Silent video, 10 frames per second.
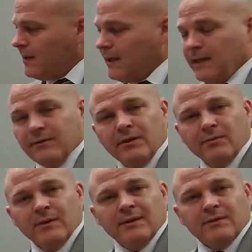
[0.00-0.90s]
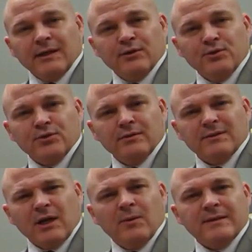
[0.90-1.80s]
And dilution
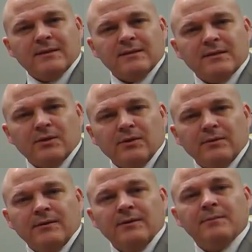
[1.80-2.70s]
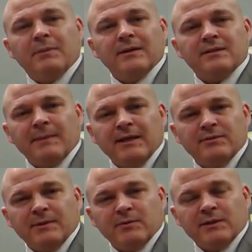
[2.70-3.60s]
is always a concern, but it's
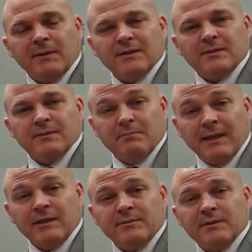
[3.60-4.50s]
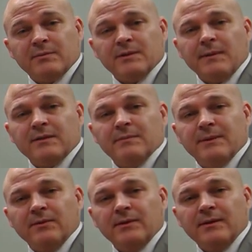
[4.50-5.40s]
management's
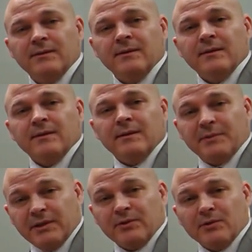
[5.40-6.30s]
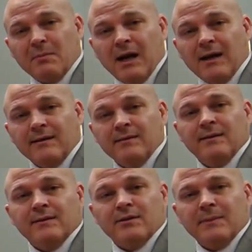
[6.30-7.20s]
responsibility, in particular mine,
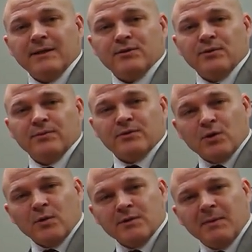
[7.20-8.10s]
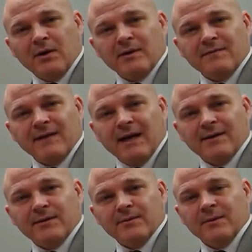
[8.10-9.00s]
to make sure there's corresponding
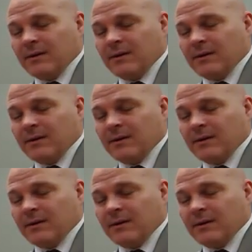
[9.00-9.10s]
value.